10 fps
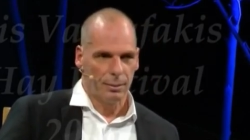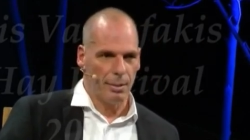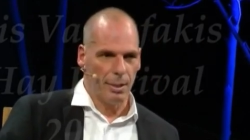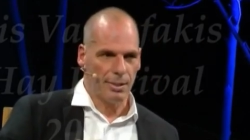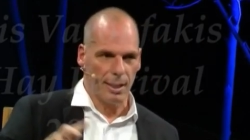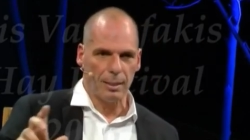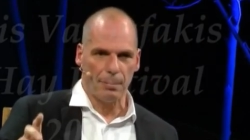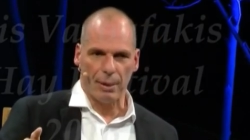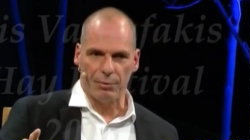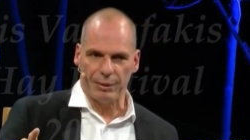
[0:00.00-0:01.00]
the Central
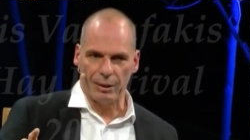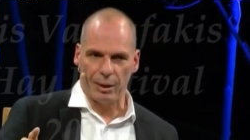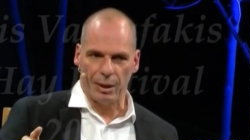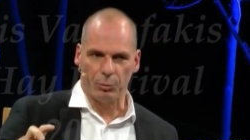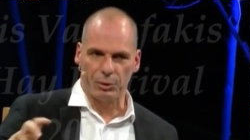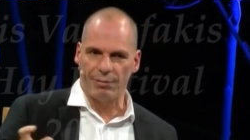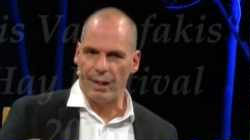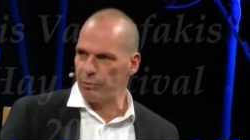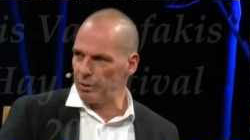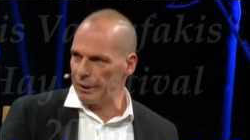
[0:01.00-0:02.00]
Bank of Italy would
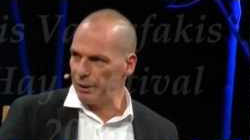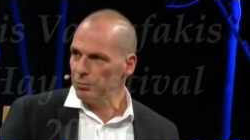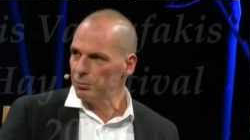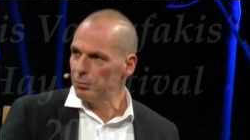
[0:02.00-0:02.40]
devalue the lira,